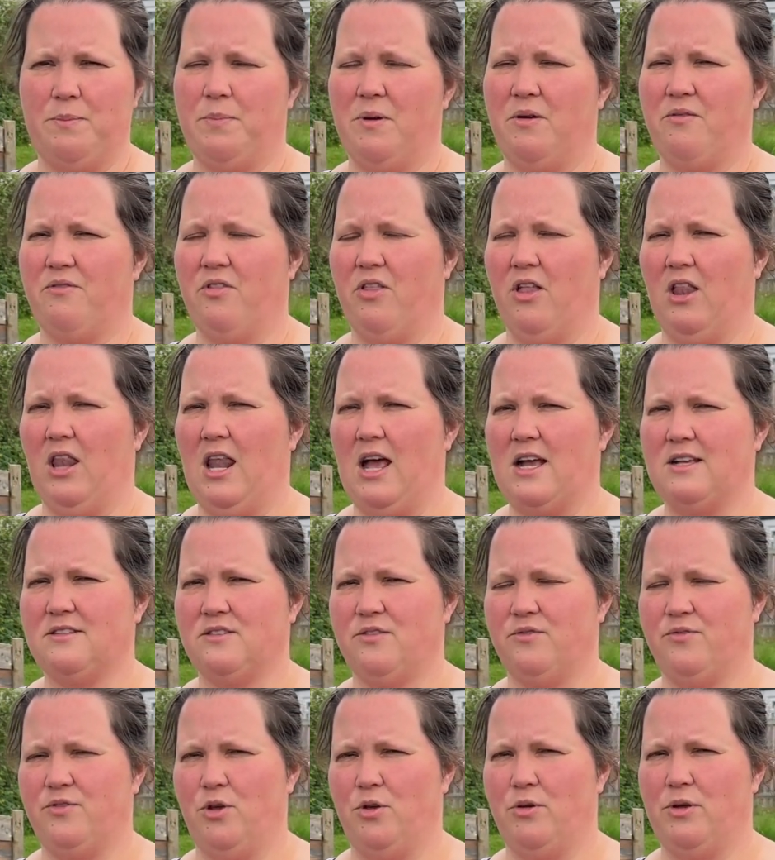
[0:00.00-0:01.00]
but for the
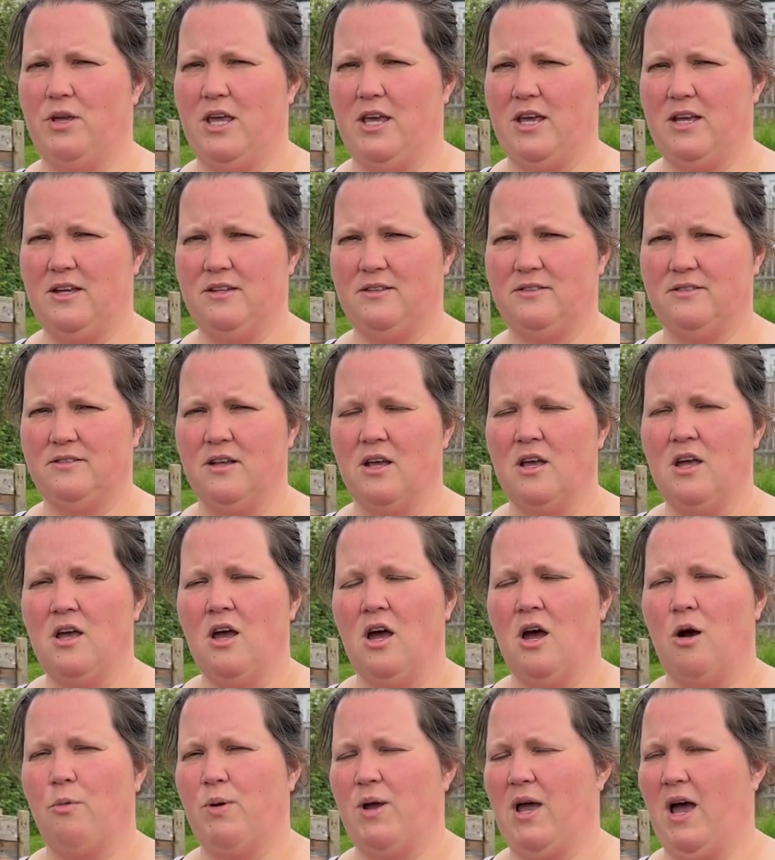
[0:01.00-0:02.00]
last few years
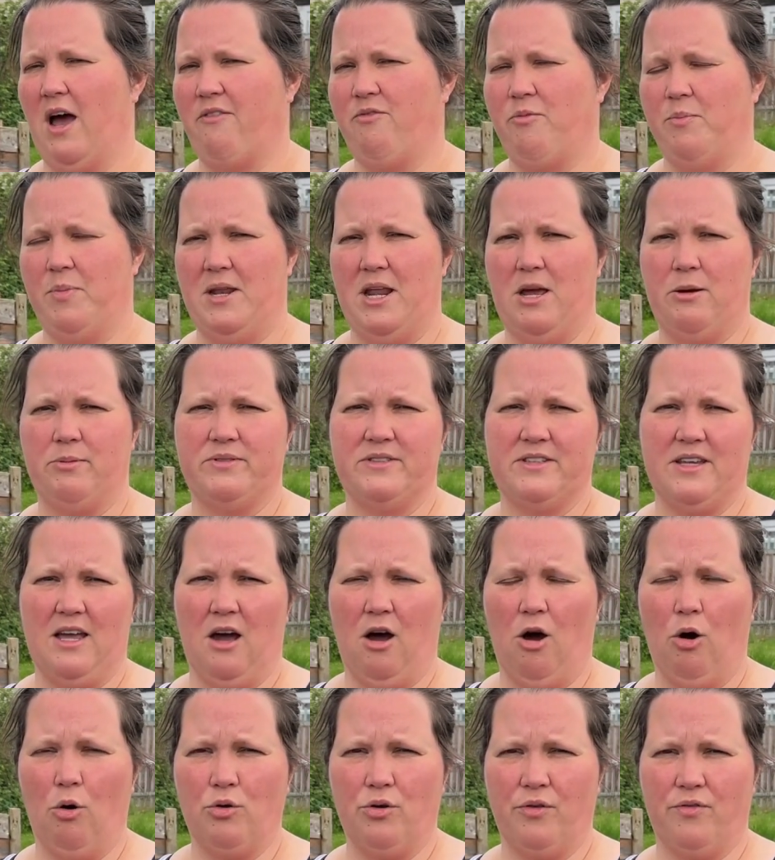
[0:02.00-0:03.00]
we haven't been able to get
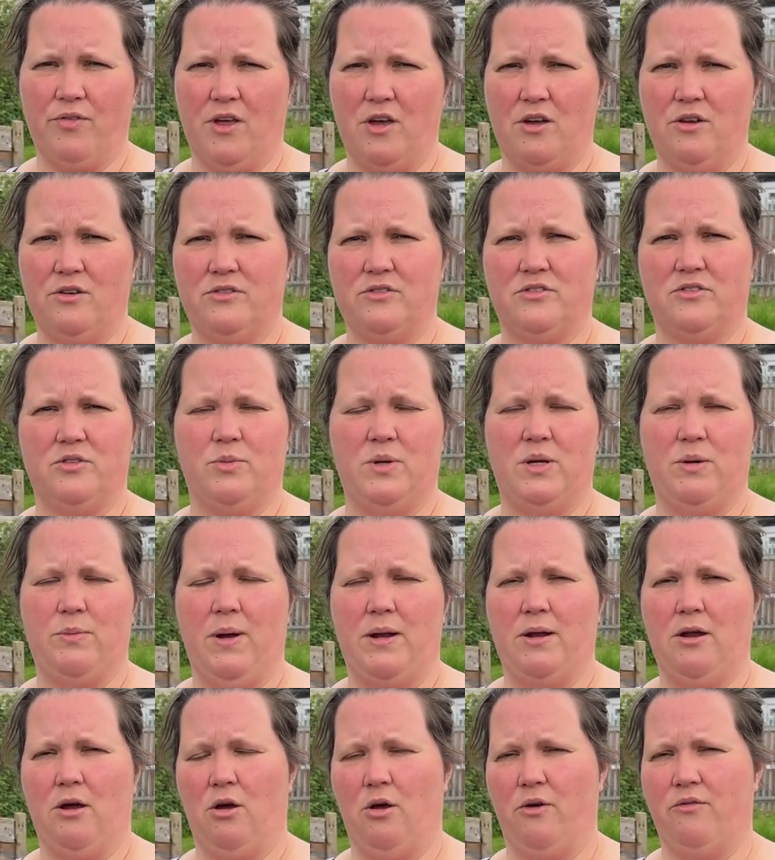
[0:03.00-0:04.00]
hold of those, so we
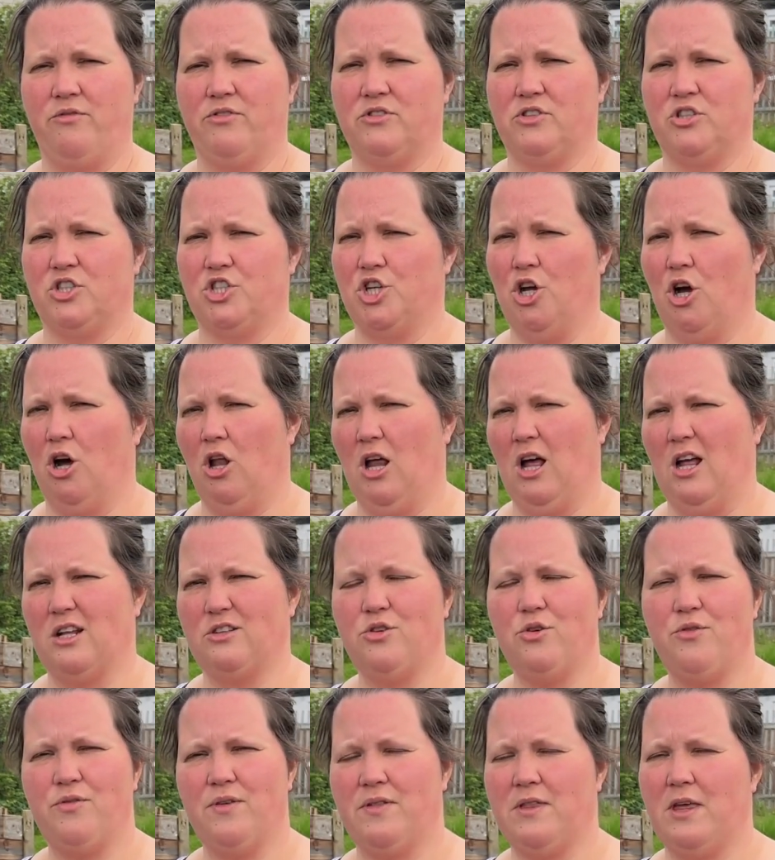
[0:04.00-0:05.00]
went over to Charlotte. I
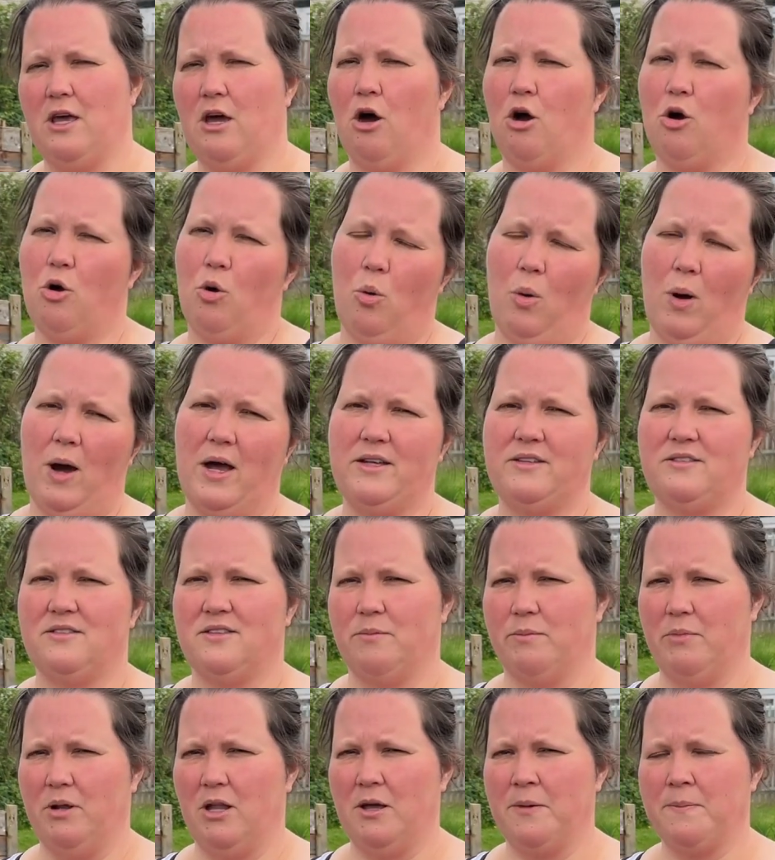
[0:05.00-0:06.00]
do think they are quite
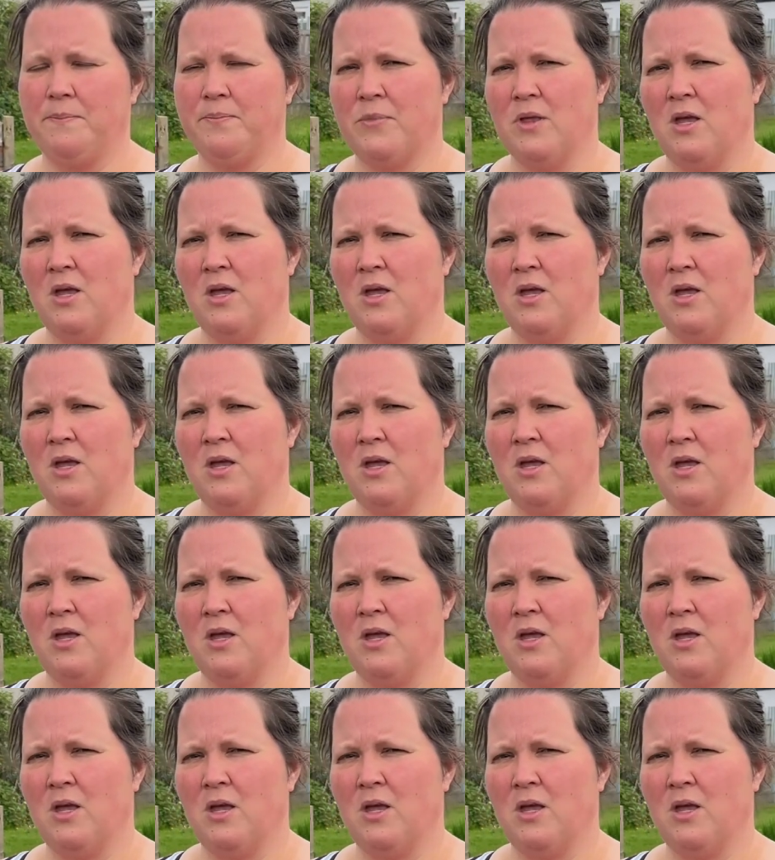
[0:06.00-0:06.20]
similar.